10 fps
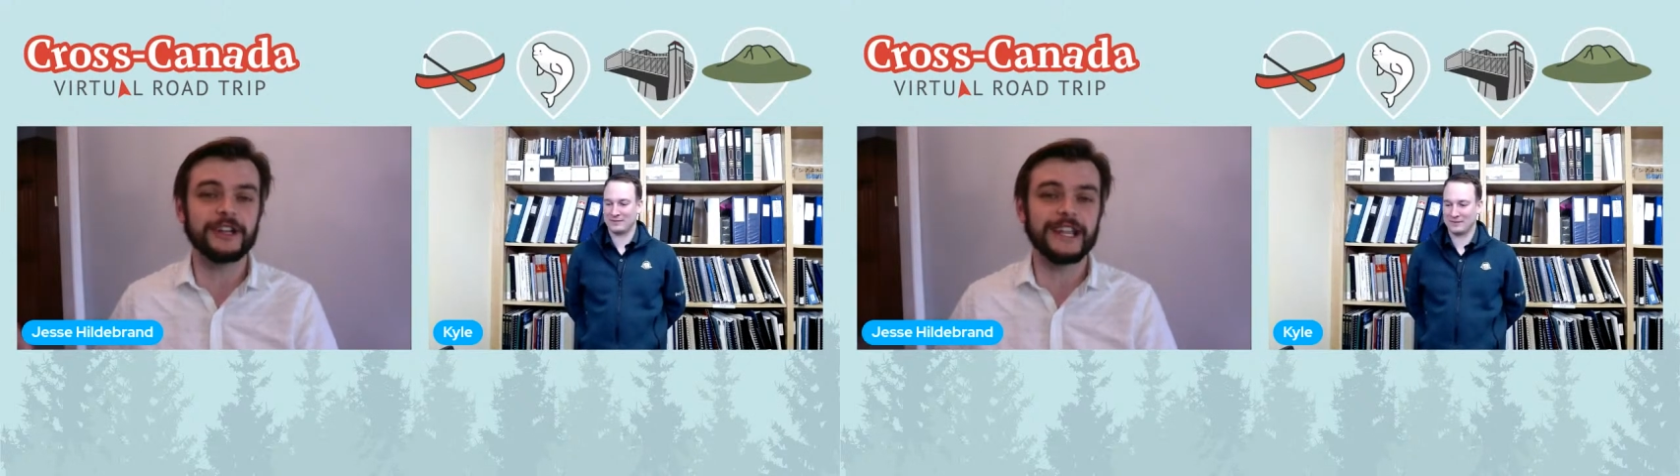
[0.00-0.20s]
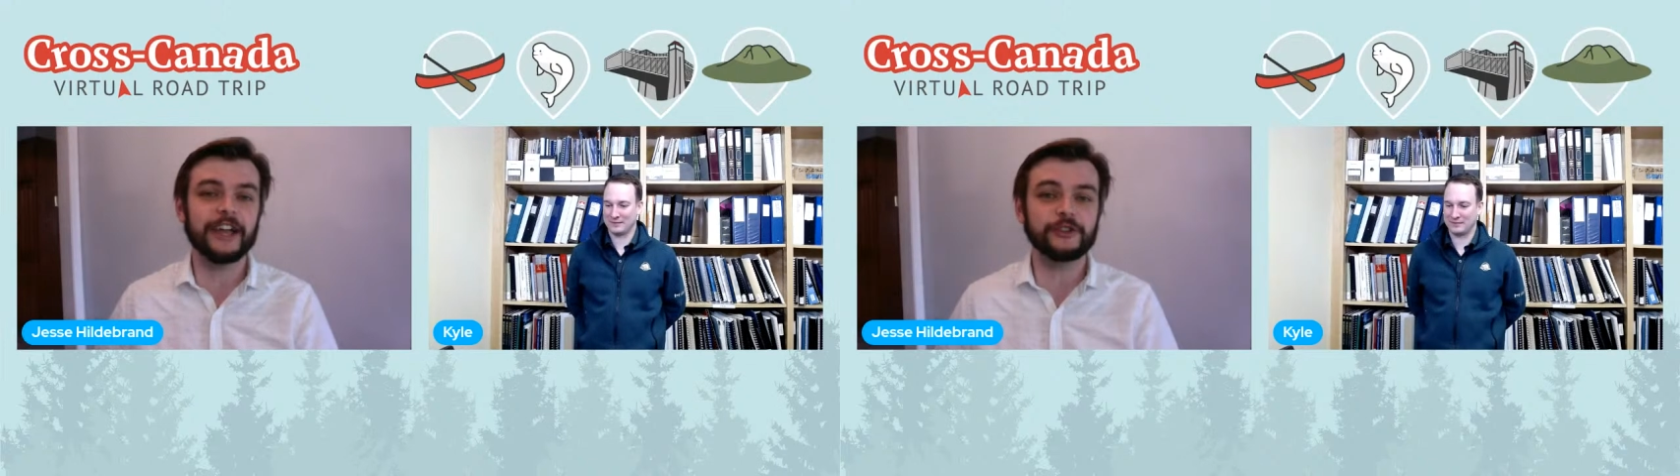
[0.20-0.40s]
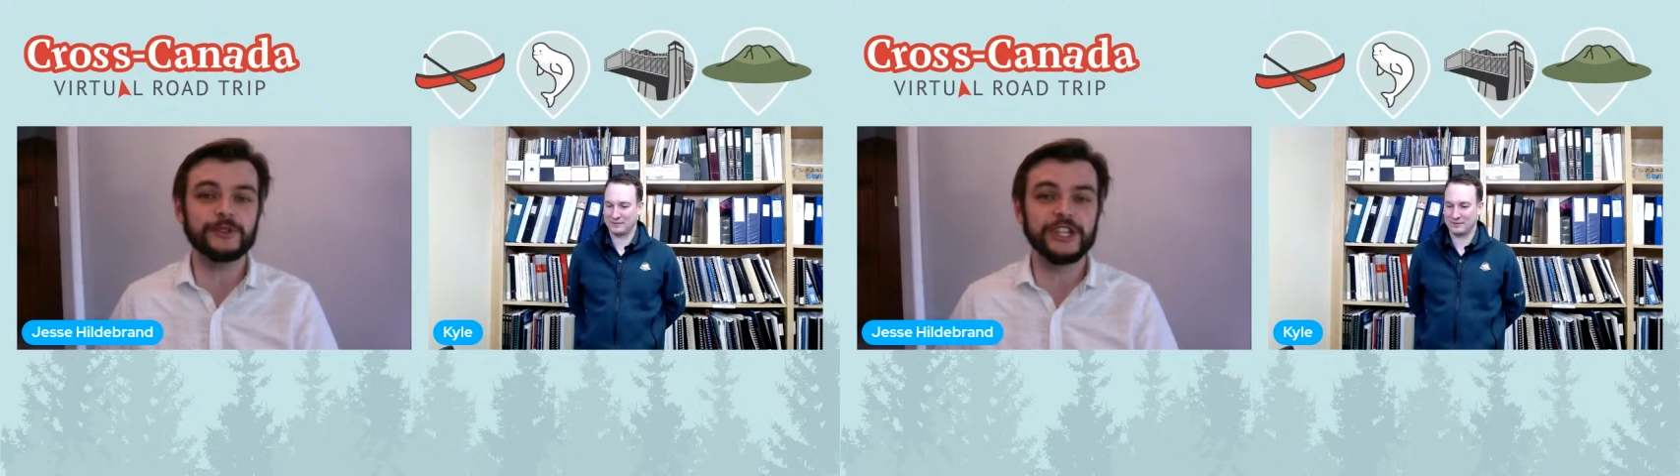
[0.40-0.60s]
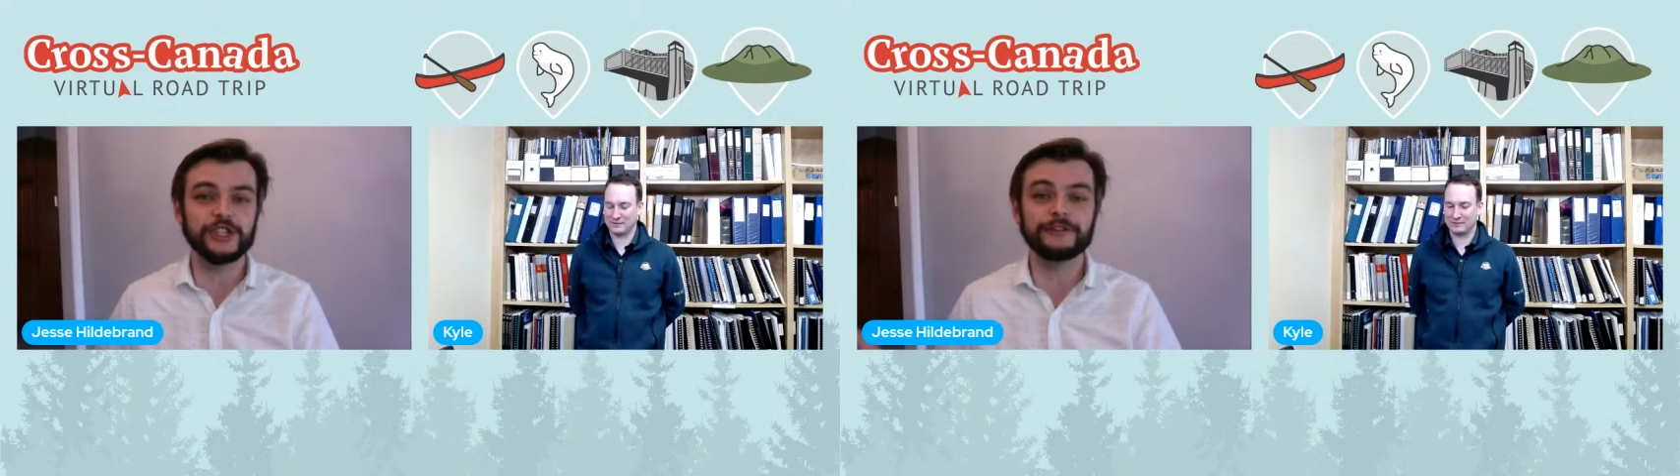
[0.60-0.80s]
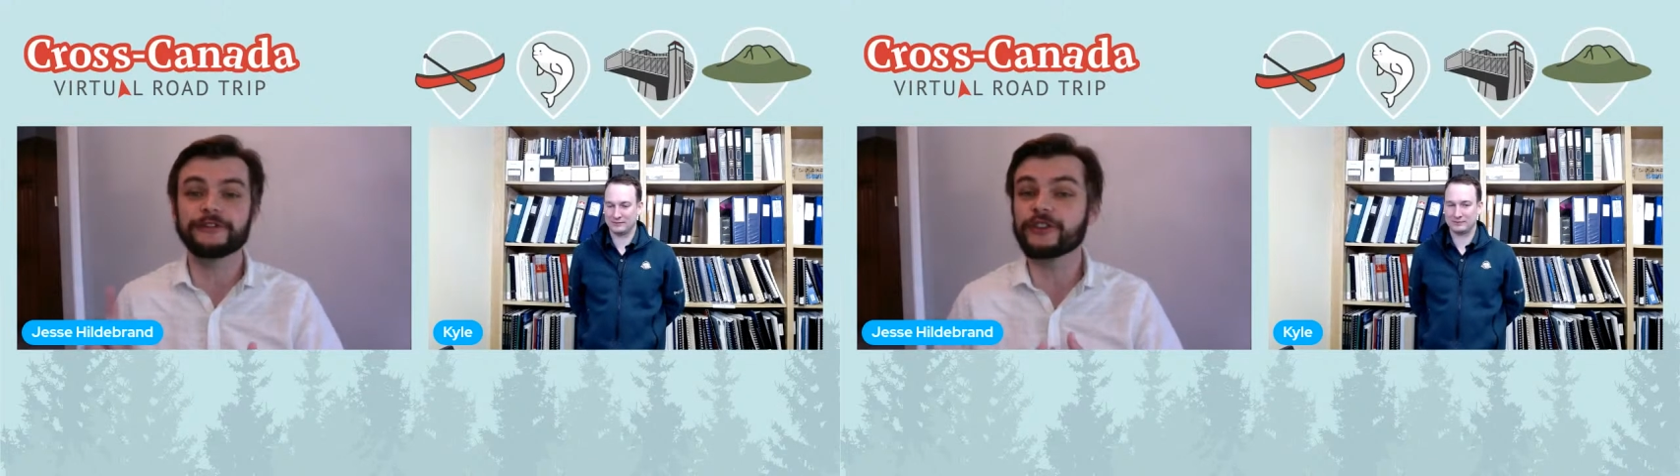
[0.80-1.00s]
classroom
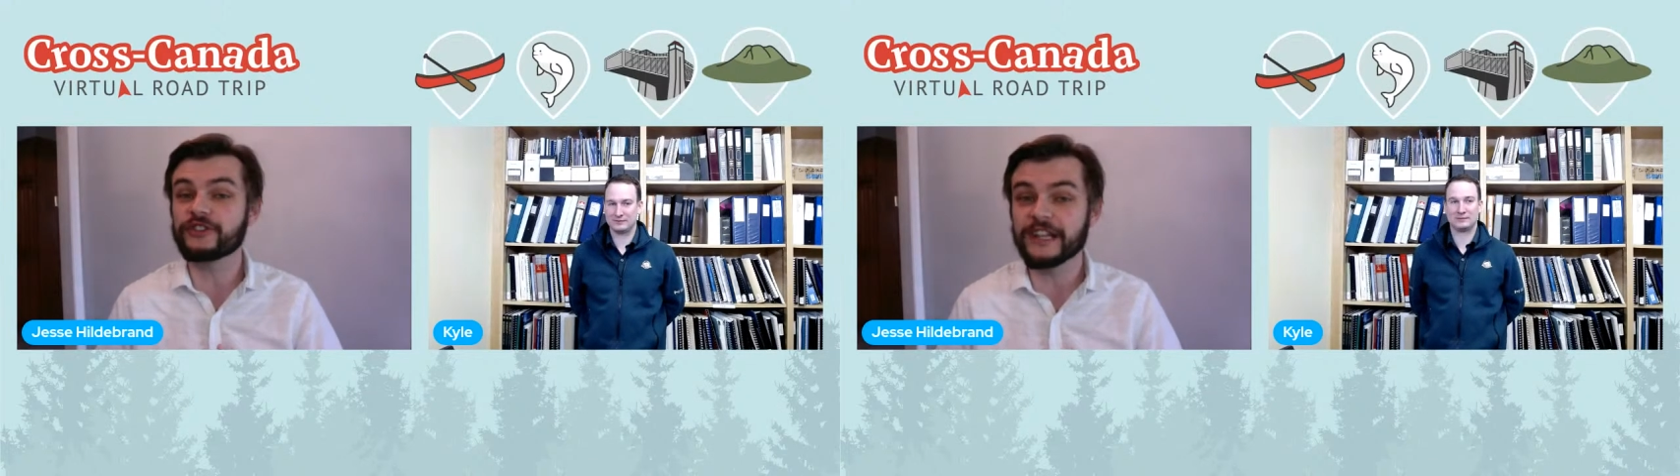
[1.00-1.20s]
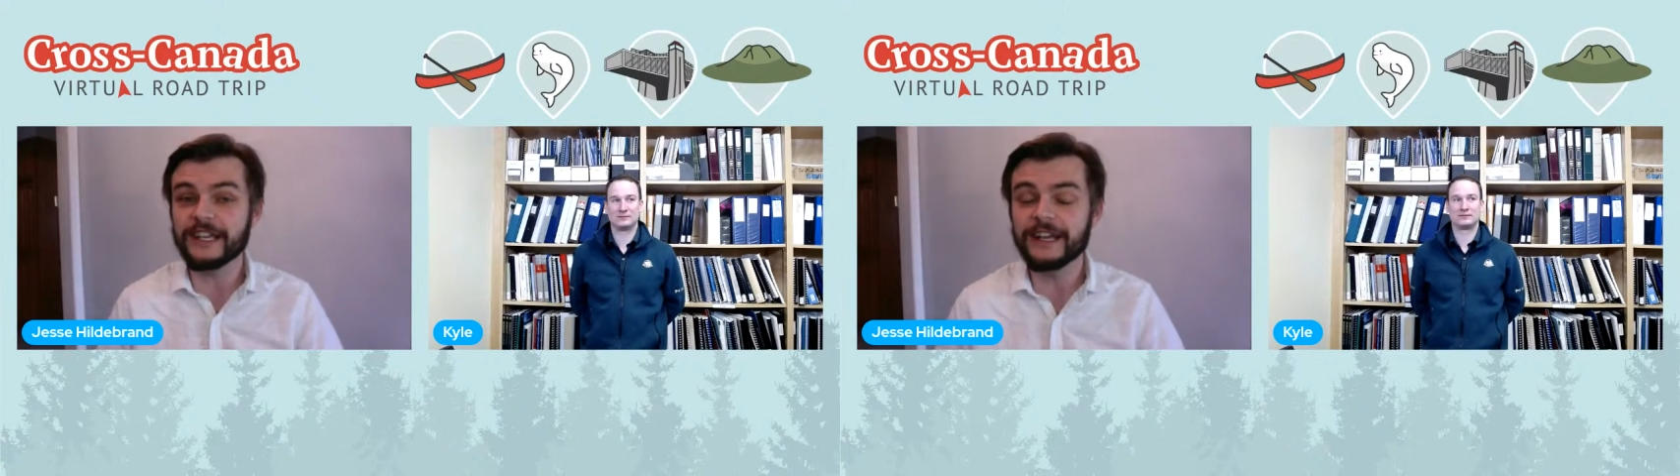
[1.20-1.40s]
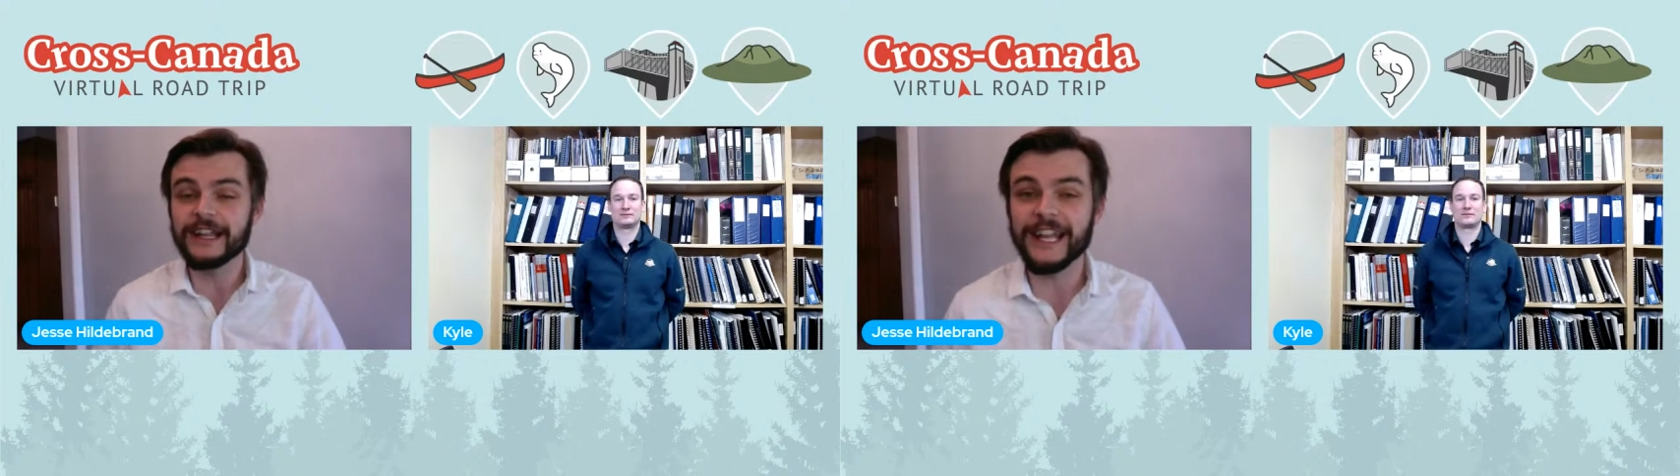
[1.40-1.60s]
teacher, firstly,